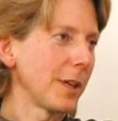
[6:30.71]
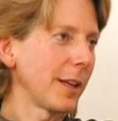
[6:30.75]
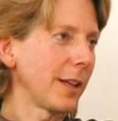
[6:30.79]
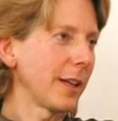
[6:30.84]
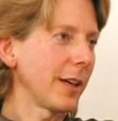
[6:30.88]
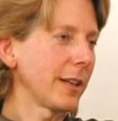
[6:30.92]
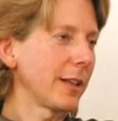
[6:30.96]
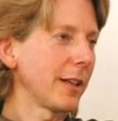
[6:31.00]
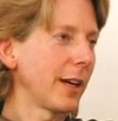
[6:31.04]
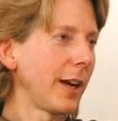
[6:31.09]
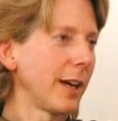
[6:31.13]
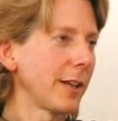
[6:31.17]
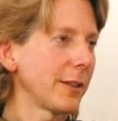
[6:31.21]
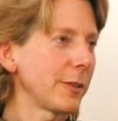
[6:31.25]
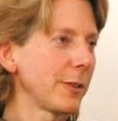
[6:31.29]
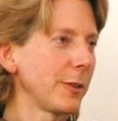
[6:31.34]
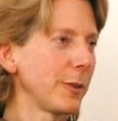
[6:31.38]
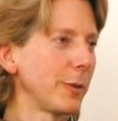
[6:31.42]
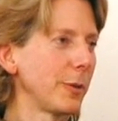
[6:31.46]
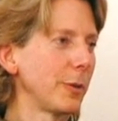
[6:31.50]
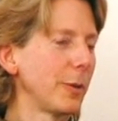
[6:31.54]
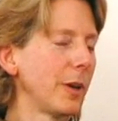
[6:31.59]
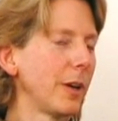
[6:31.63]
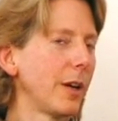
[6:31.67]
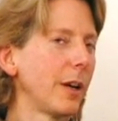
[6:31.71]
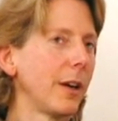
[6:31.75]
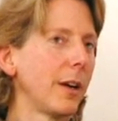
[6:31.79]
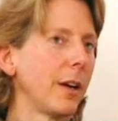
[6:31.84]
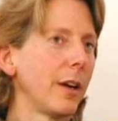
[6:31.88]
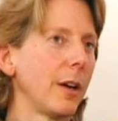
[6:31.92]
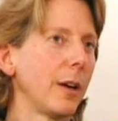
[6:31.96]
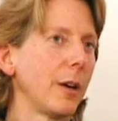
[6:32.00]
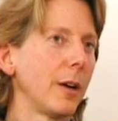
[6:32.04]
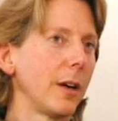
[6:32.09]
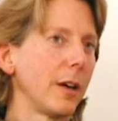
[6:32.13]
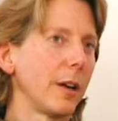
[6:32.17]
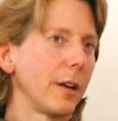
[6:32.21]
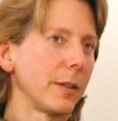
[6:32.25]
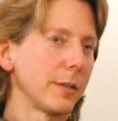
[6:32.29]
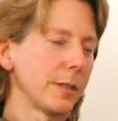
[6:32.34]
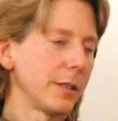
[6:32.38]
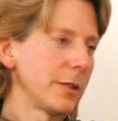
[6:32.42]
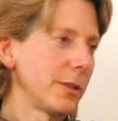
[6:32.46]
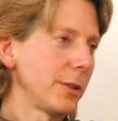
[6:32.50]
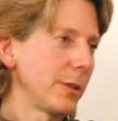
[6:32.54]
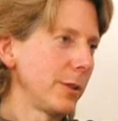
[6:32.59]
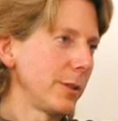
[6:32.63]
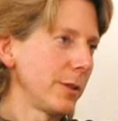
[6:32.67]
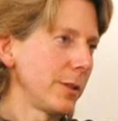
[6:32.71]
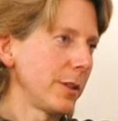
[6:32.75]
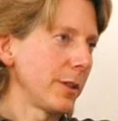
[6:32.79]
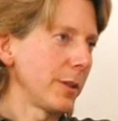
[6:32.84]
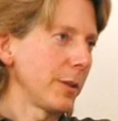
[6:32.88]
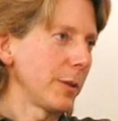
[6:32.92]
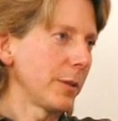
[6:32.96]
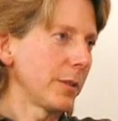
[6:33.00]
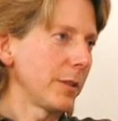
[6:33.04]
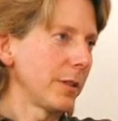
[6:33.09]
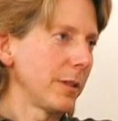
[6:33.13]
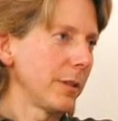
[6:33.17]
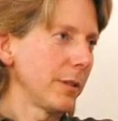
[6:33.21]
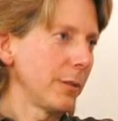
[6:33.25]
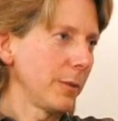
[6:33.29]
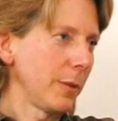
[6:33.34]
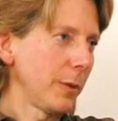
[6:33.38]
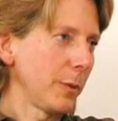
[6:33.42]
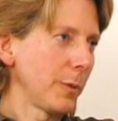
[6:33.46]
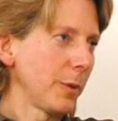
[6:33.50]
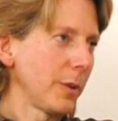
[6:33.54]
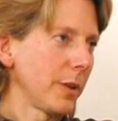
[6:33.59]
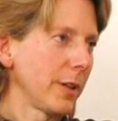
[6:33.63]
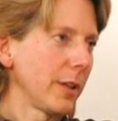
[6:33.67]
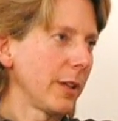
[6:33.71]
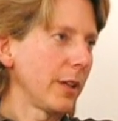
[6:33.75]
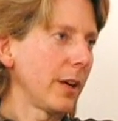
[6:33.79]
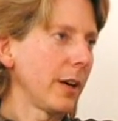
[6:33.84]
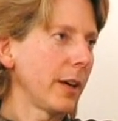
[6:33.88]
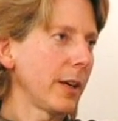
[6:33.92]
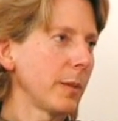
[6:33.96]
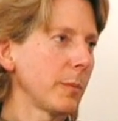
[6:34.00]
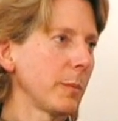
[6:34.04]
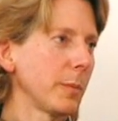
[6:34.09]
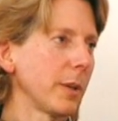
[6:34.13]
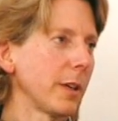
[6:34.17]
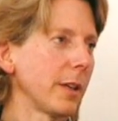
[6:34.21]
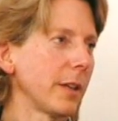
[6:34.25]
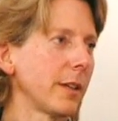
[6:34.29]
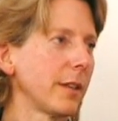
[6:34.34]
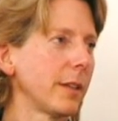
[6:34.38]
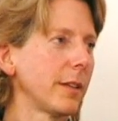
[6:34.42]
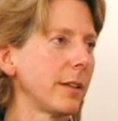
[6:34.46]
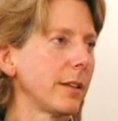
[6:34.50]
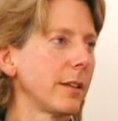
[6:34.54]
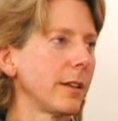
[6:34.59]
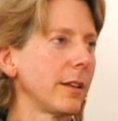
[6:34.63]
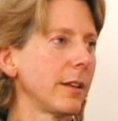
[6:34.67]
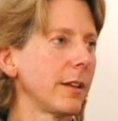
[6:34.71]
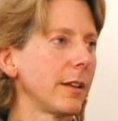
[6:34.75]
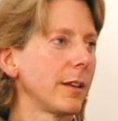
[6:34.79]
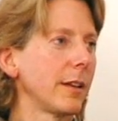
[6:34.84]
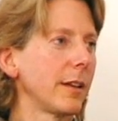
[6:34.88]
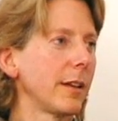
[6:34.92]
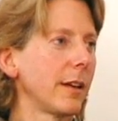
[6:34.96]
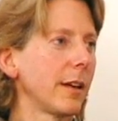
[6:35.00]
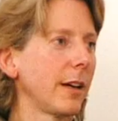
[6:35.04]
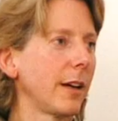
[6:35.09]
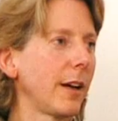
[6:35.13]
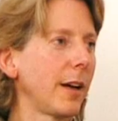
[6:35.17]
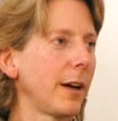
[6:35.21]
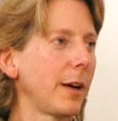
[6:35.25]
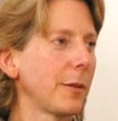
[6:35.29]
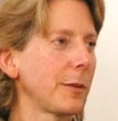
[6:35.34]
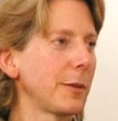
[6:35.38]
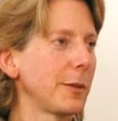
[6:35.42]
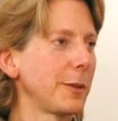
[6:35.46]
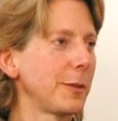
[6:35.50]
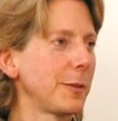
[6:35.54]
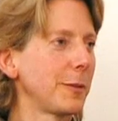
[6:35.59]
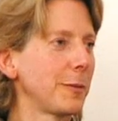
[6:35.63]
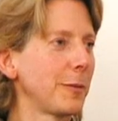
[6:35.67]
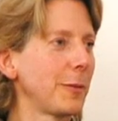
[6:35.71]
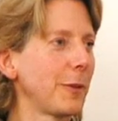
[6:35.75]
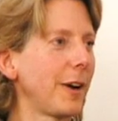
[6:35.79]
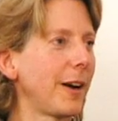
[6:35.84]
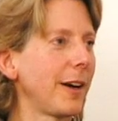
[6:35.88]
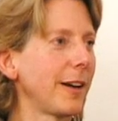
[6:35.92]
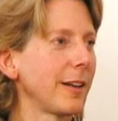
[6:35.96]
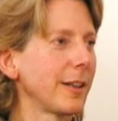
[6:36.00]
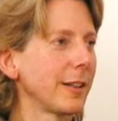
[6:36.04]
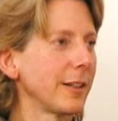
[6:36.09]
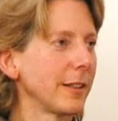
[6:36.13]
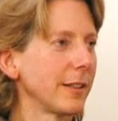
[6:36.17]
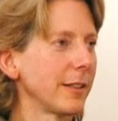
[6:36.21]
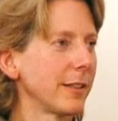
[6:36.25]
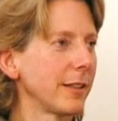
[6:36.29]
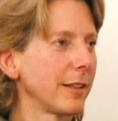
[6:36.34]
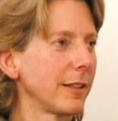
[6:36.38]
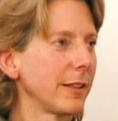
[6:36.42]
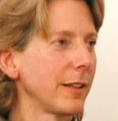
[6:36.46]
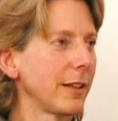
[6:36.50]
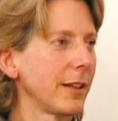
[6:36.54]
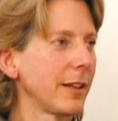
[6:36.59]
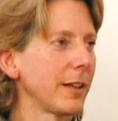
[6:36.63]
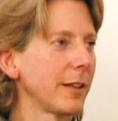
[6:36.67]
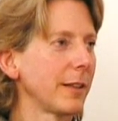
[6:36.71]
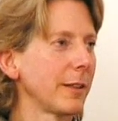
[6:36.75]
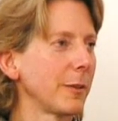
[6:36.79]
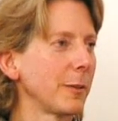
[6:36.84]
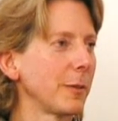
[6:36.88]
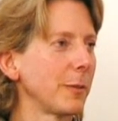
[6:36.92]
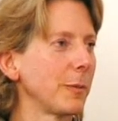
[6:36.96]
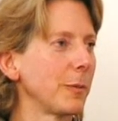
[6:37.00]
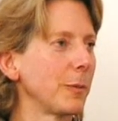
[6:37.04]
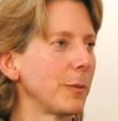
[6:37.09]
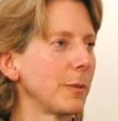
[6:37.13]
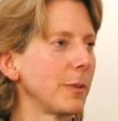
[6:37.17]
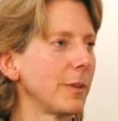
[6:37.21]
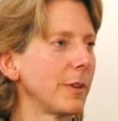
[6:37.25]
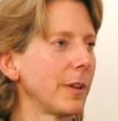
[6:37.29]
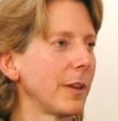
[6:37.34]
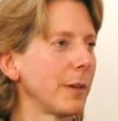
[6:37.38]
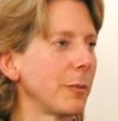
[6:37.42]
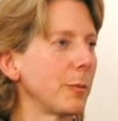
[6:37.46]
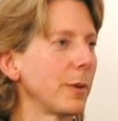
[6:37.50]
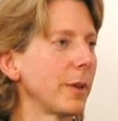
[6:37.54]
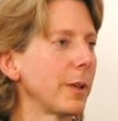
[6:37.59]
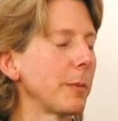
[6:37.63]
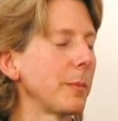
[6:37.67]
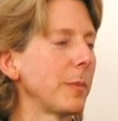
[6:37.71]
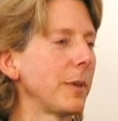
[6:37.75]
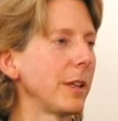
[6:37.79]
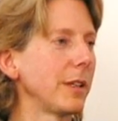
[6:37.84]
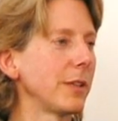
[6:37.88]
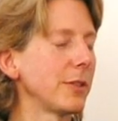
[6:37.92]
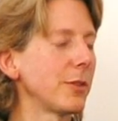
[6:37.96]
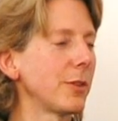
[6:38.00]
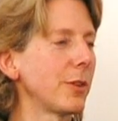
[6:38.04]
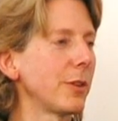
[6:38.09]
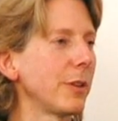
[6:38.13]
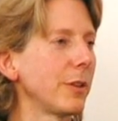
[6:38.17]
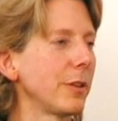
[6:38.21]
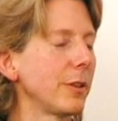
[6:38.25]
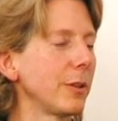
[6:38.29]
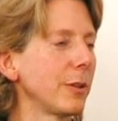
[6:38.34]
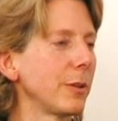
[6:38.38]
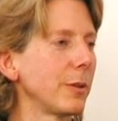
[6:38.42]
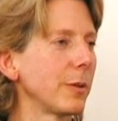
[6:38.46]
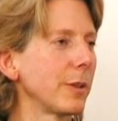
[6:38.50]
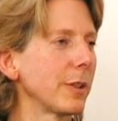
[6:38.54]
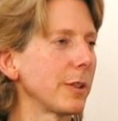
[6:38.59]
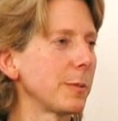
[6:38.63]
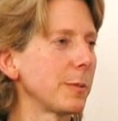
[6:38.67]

I'd like to ask you, since you're using the word enlightenment, how you define it and what it means to you